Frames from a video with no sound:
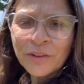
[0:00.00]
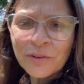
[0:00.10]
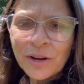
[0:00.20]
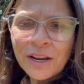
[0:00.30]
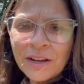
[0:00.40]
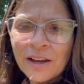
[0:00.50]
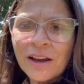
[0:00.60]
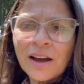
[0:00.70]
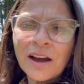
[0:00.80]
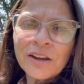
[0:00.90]
right?
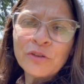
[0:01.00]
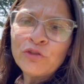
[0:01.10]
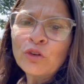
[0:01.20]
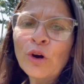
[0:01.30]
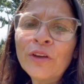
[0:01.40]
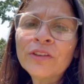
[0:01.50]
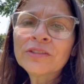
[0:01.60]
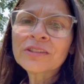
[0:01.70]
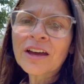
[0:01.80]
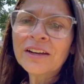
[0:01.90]
I enjoy the
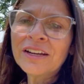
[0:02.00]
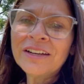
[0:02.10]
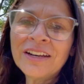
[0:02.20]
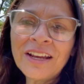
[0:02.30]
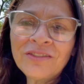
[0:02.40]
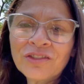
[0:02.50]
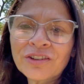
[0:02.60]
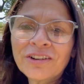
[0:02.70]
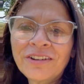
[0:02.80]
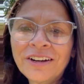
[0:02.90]
sun and
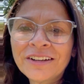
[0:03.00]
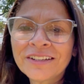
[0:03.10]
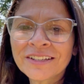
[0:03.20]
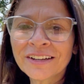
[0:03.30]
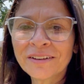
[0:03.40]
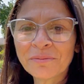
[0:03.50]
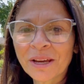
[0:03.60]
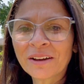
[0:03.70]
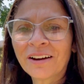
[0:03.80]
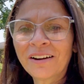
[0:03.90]
nature and
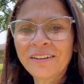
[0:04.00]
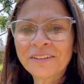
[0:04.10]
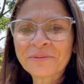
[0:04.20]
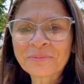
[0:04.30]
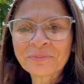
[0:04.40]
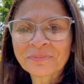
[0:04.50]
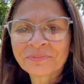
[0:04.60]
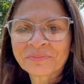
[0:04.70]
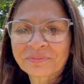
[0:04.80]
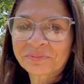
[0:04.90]
my garden,
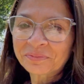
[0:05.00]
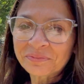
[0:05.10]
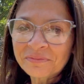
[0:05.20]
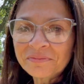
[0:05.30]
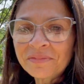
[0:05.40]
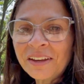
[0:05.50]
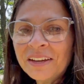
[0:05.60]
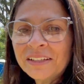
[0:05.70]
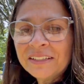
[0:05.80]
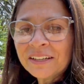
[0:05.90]

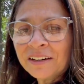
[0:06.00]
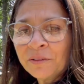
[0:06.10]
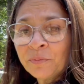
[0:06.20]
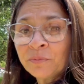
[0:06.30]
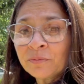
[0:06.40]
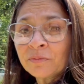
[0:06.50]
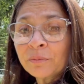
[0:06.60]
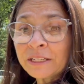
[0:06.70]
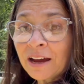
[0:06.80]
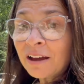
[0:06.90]
and
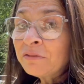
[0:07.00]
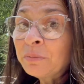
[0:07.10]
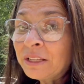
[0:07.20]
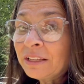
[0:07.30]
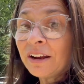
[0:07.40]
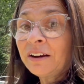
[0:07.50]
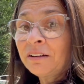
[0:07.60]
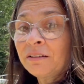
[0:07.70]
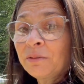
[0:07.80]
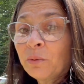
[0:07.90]
but I've been there
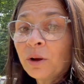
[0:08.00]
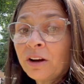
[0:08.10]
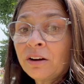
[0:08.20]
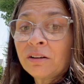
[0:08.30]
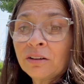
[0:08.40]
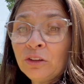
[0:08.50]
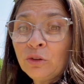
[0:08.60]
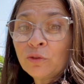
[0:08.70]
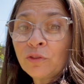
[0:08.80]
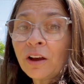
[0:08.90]
where
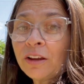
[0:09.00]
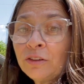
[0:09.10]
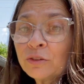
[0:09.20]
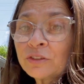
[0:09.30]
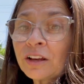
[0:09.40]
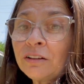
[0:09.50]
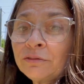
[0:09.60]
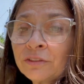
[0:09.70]
you find yourself,